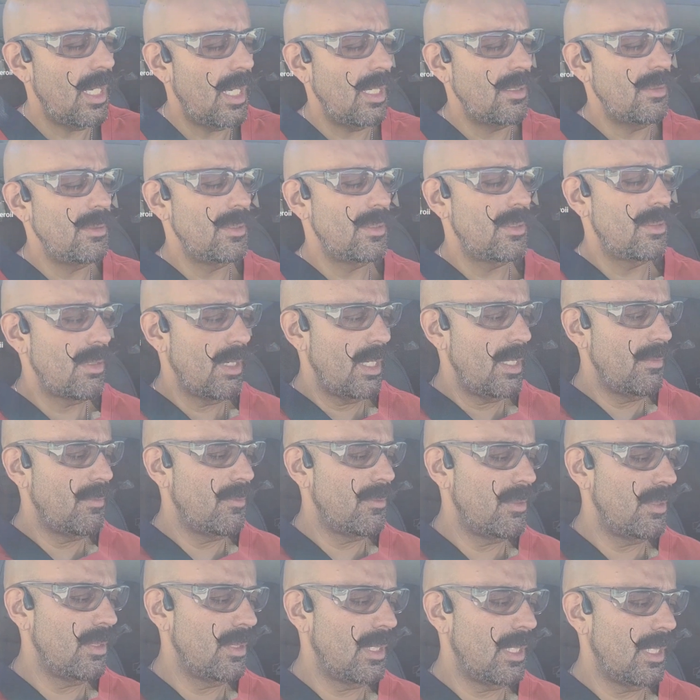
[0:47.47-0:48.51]
I was
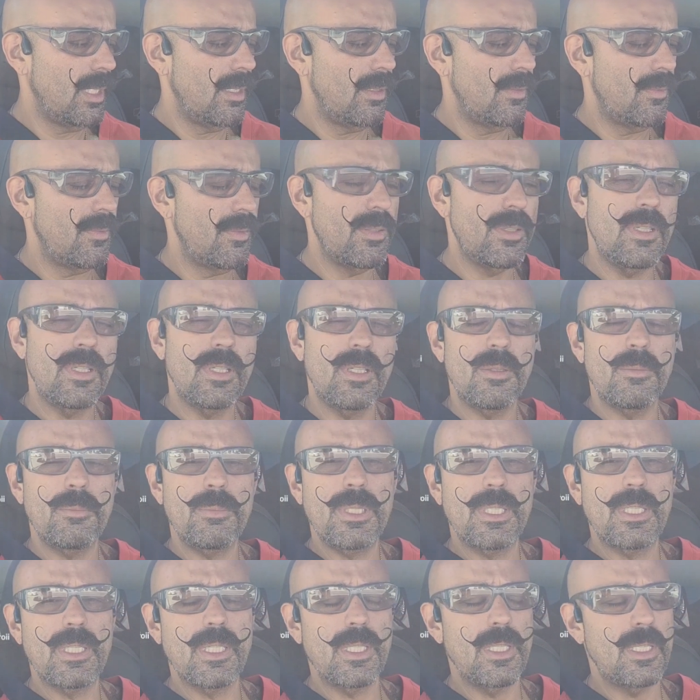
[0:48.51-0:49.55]
grateful enough
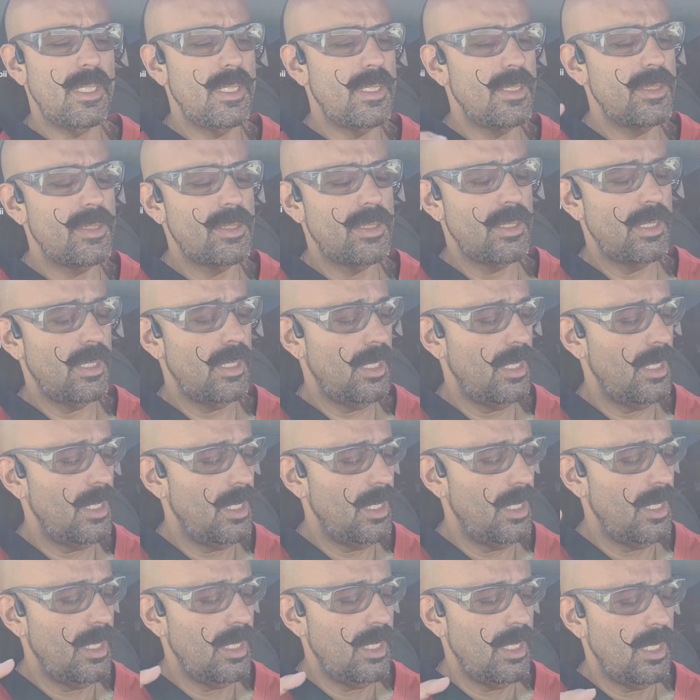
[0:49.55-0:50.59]
because
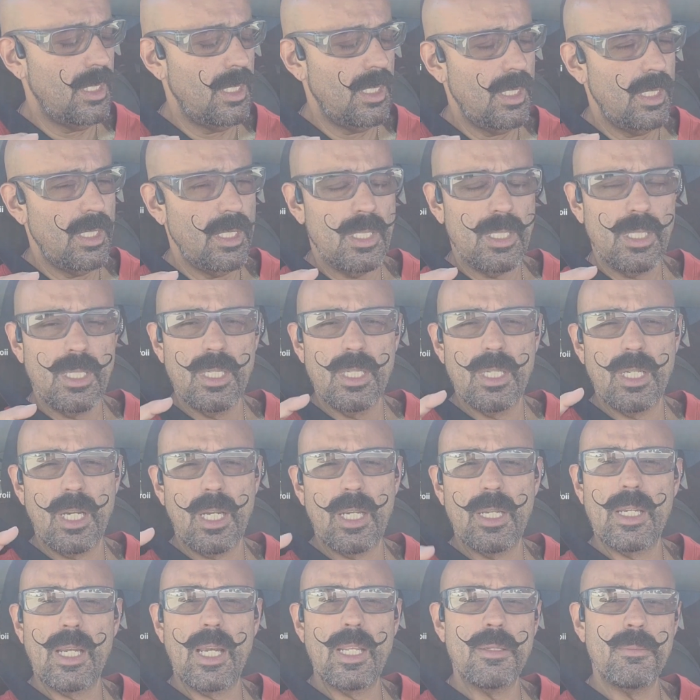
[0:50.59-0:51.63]

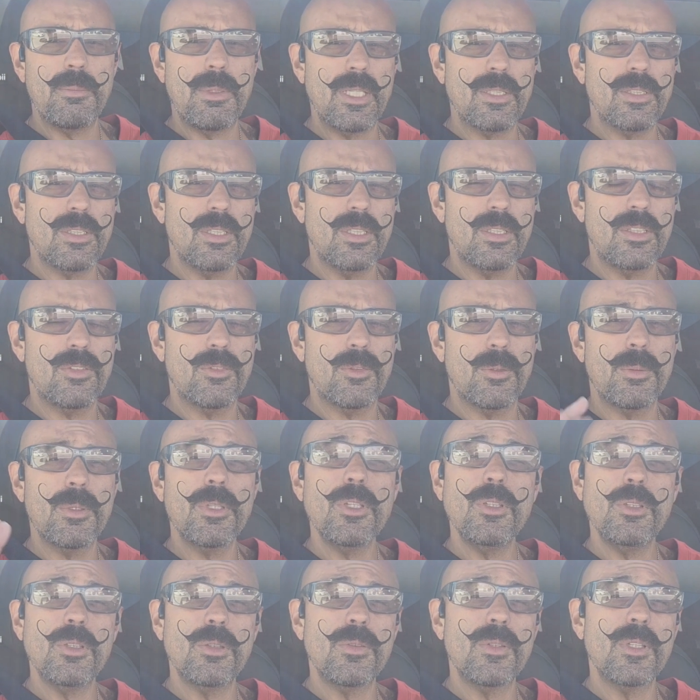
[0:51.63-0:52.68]
I got a message from
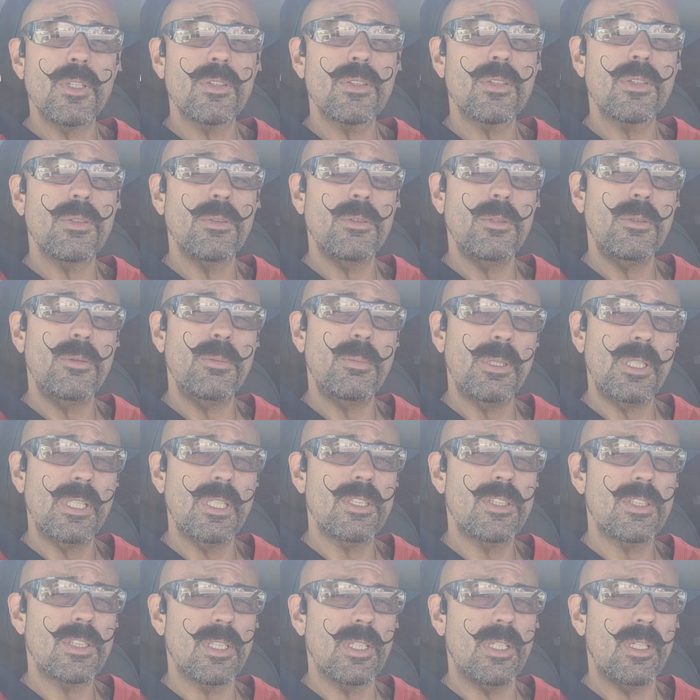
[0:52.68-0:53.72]
the universe through
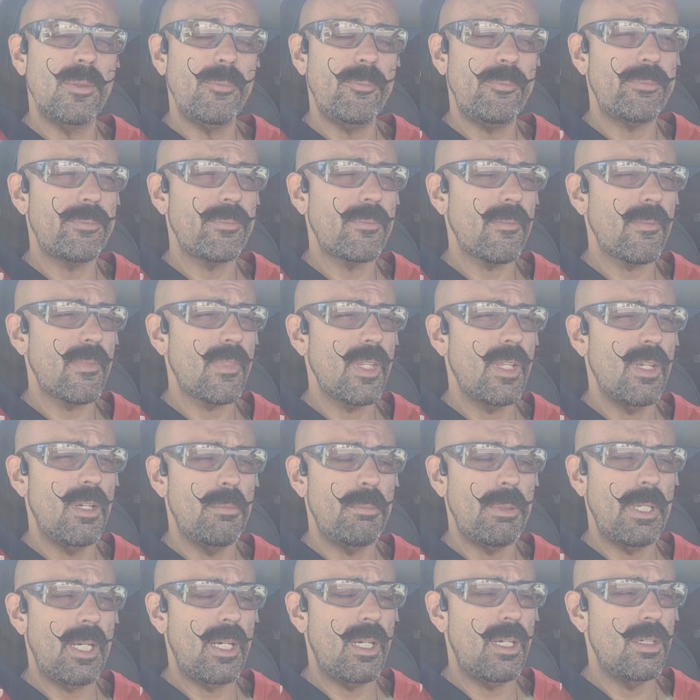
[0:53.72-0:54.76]
Melissa
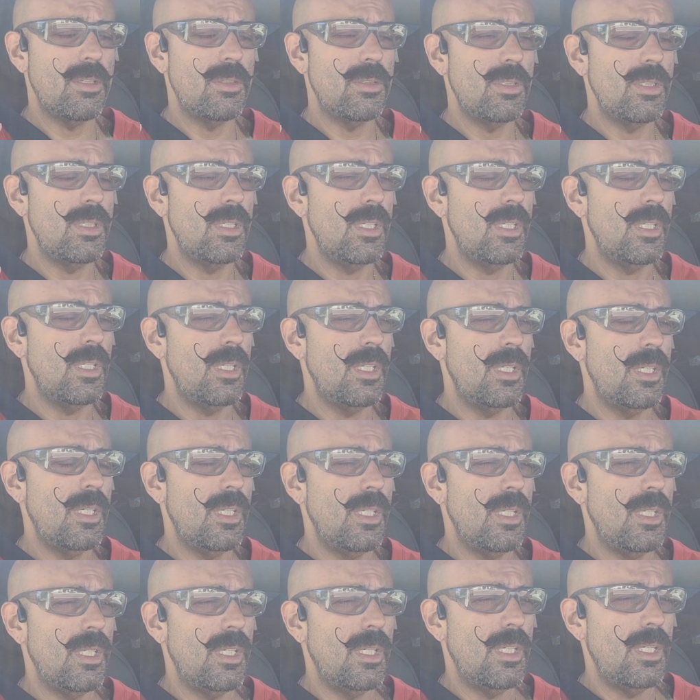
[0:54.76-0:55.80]
about,
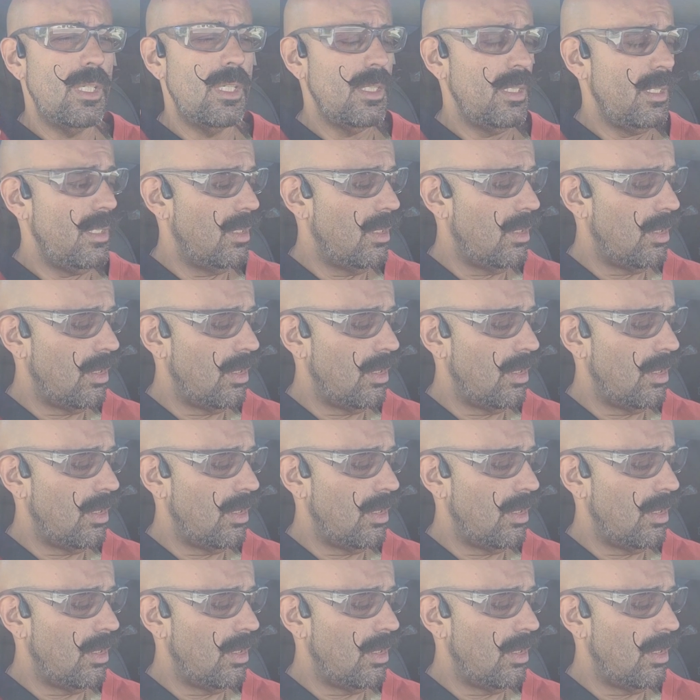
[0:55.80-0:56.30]
you